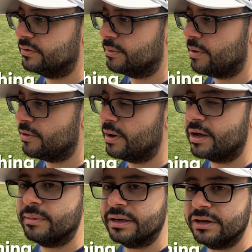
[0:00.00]
some other
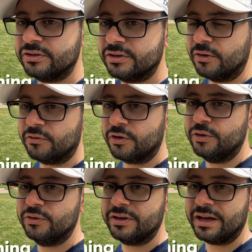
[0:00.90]
recommendations for
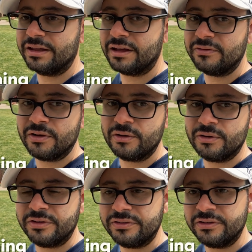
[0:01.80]
using
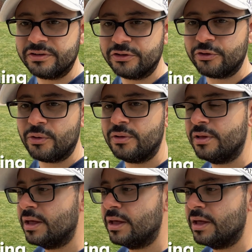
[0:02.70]
antifungal disease control,